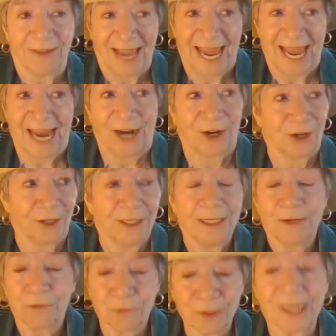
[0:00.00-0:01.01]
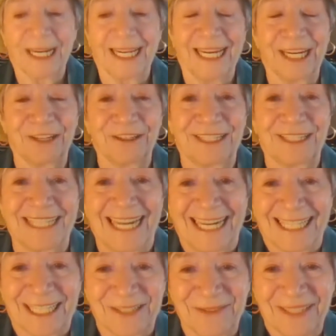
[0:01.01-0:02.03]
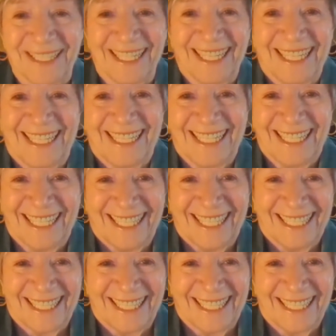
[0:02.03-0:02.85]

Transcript: of hair. Really oh, irritates really? me.